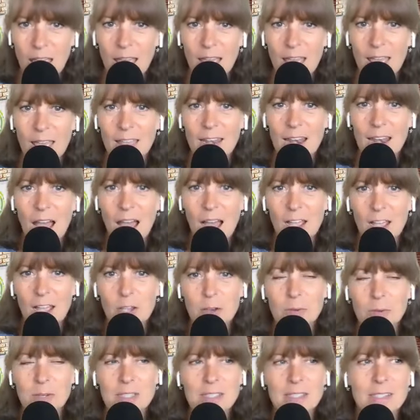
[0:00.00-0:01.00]
And I
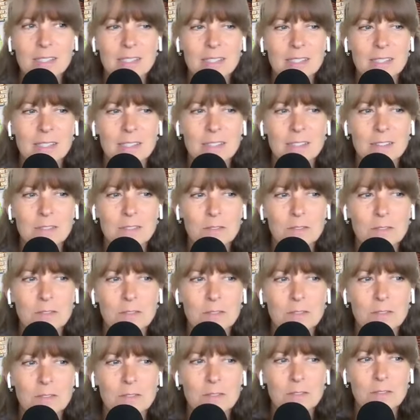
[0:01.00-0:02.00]
always
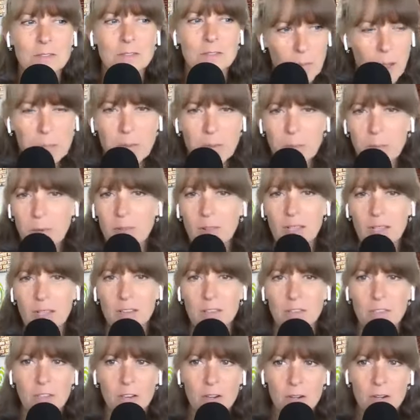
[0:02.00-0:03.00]
try to remind people, like,
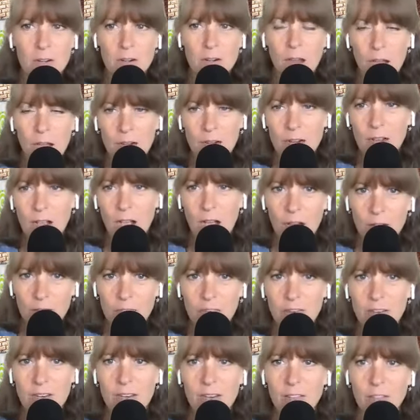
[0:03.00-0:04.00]
if they're not
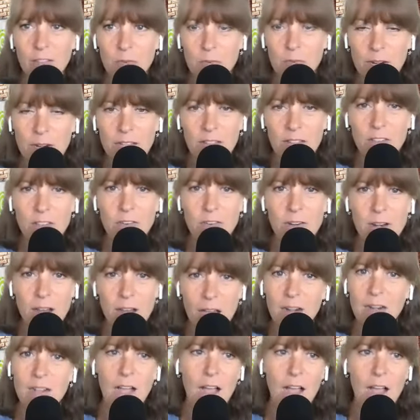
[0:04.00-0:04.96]
confident in the ring, they're not